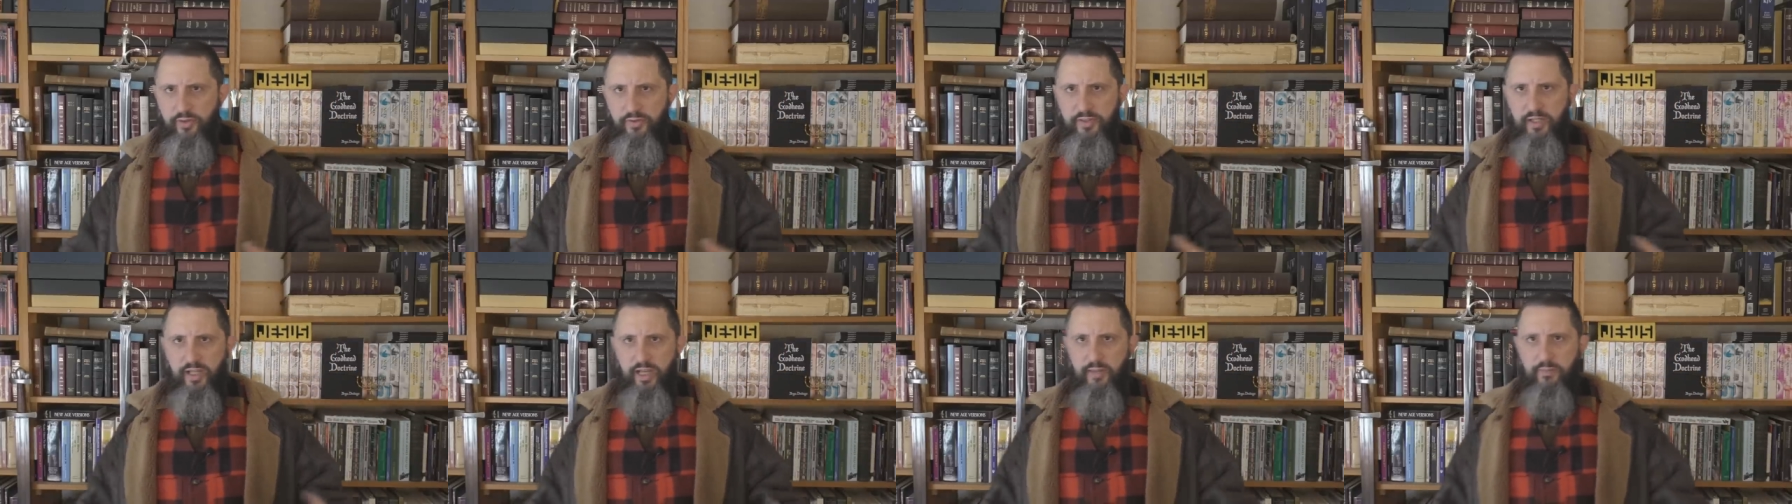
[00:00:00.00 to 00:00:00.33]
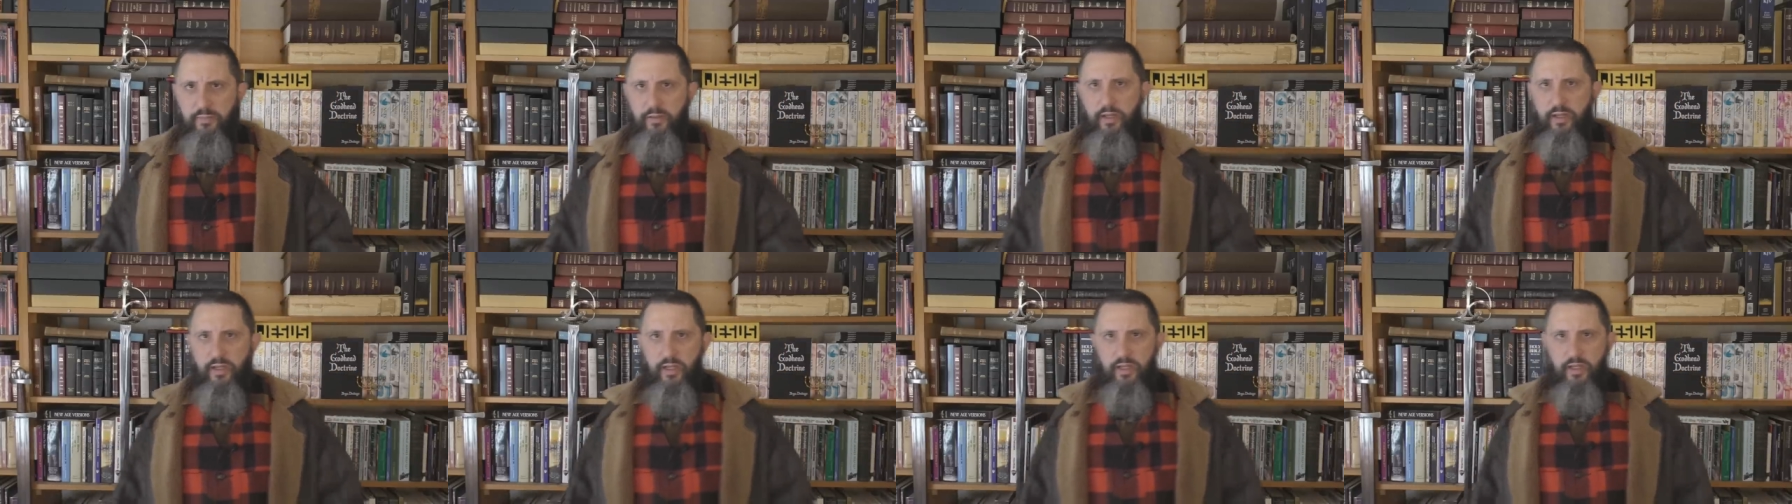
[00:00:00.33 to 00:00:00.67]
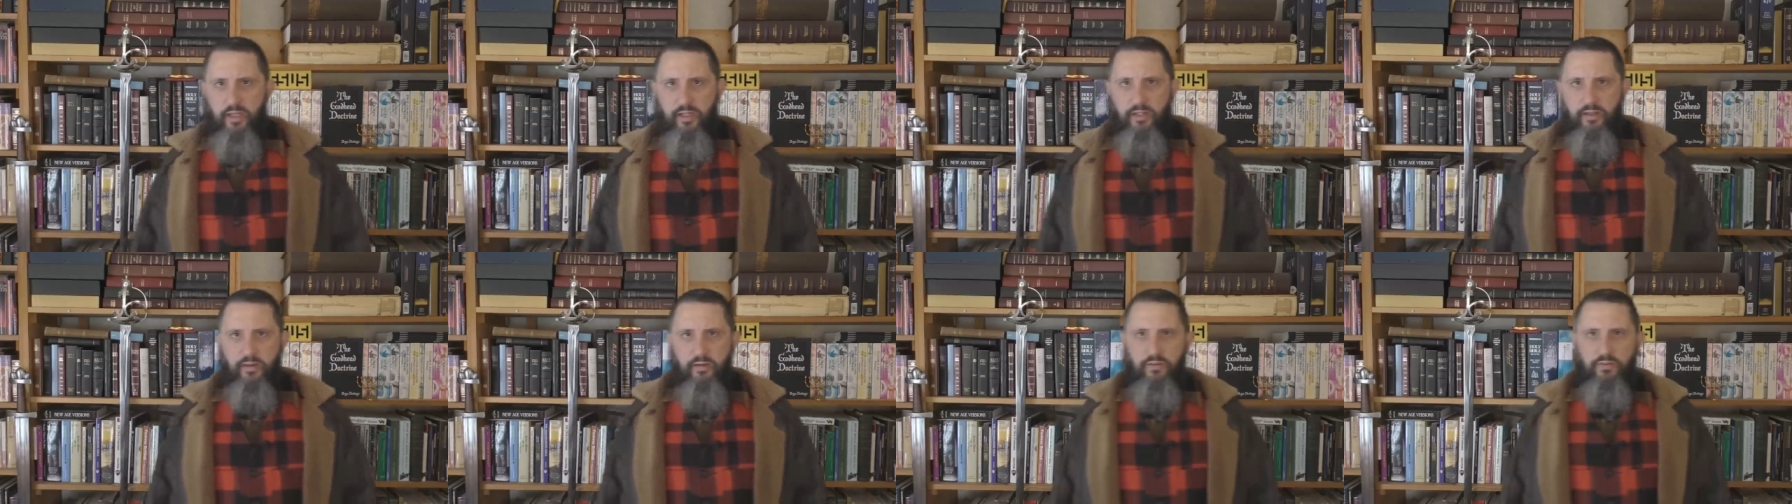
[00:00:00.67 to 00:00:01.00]
the time.
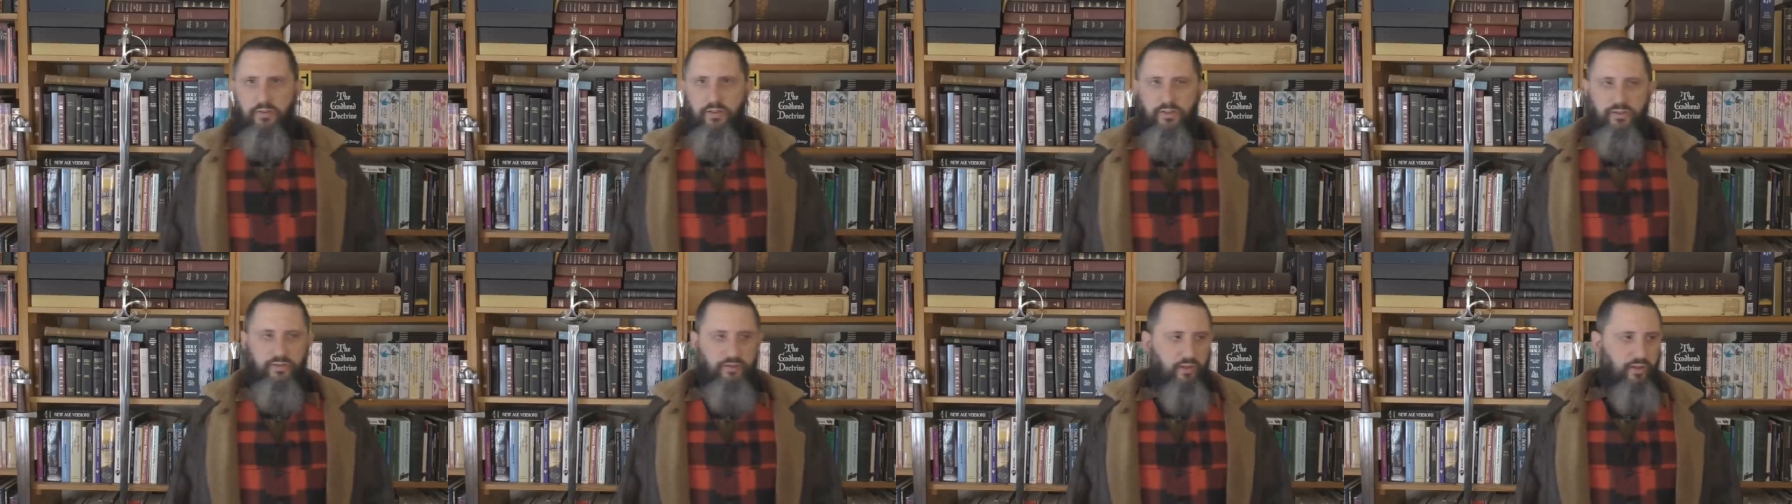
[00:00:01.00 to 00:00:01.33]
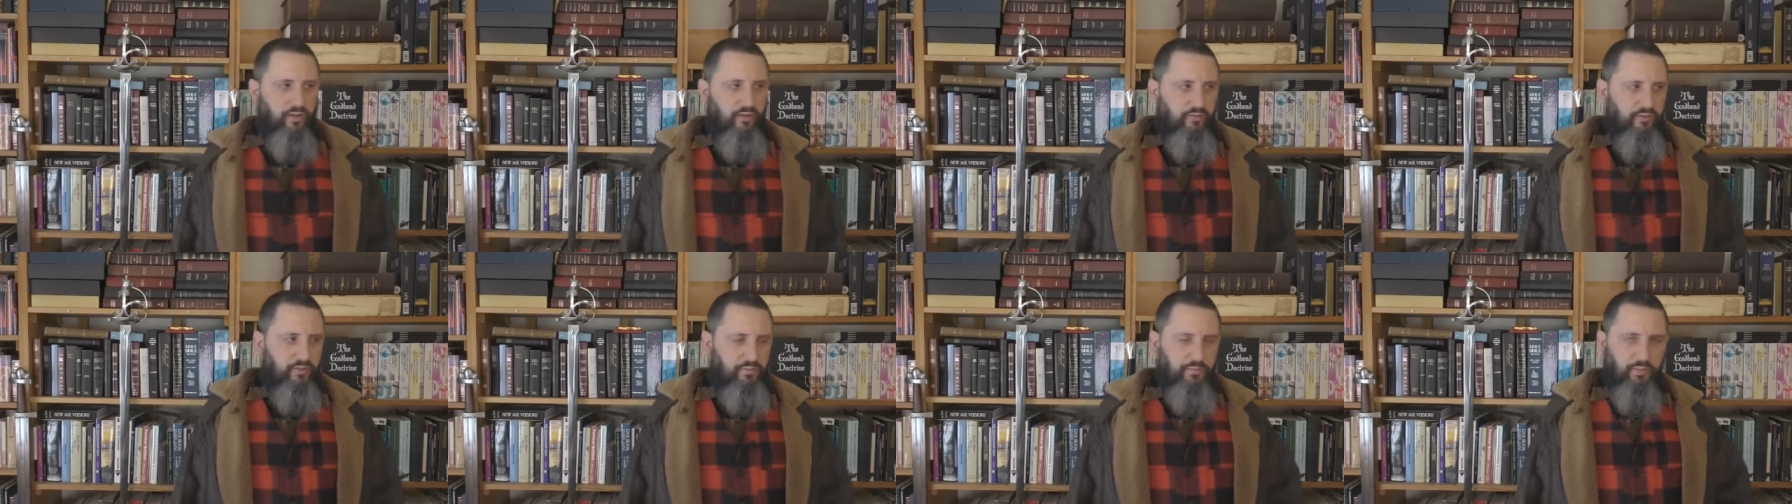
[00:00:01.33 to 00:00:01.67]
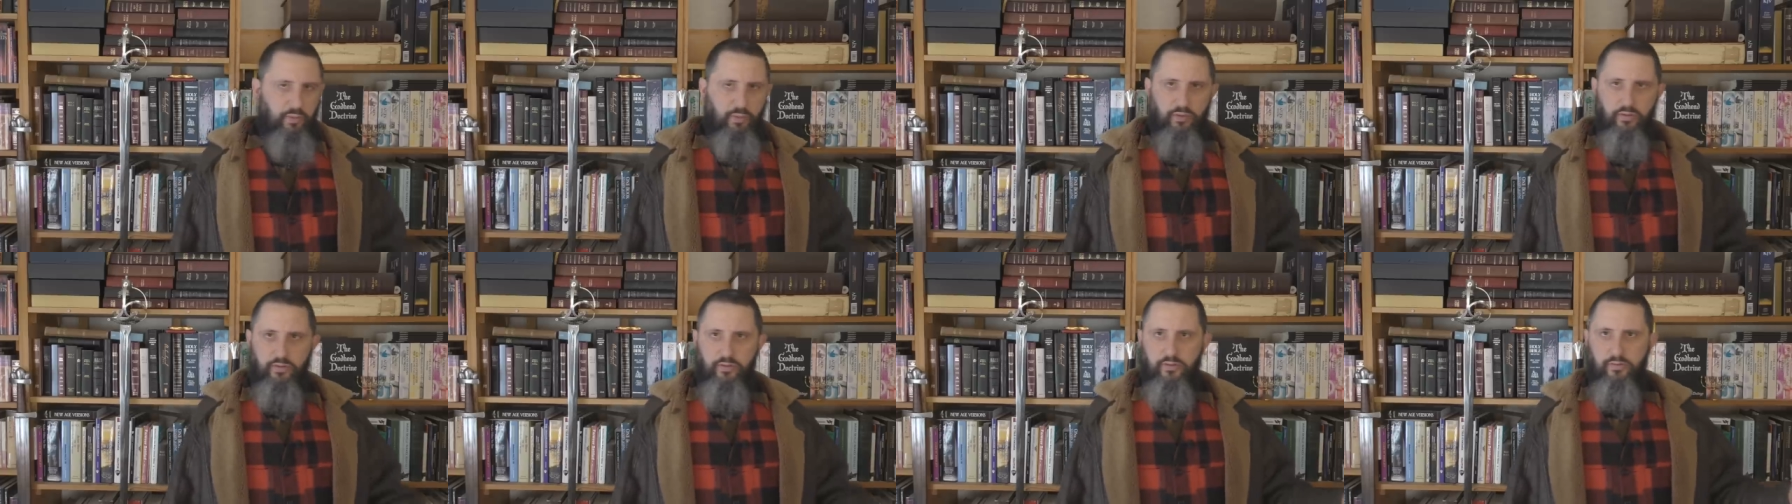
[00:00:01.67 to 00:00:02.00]
You know, just saw a
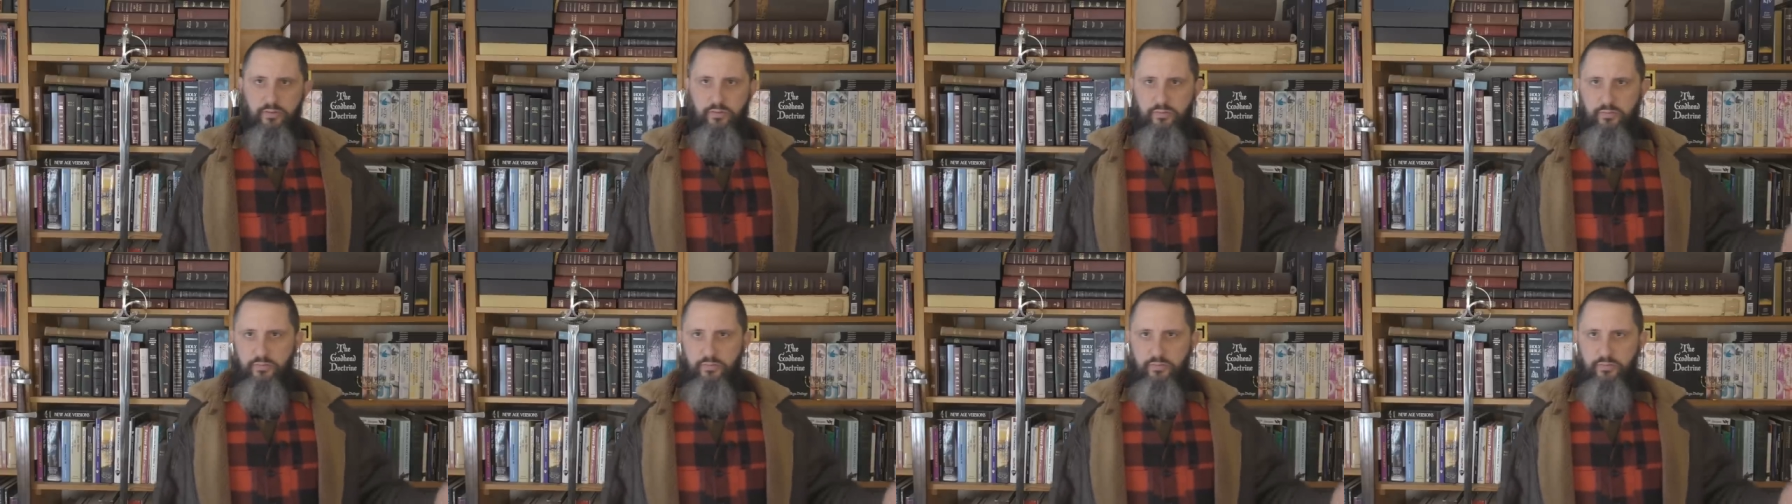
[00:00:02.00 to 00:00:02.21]
report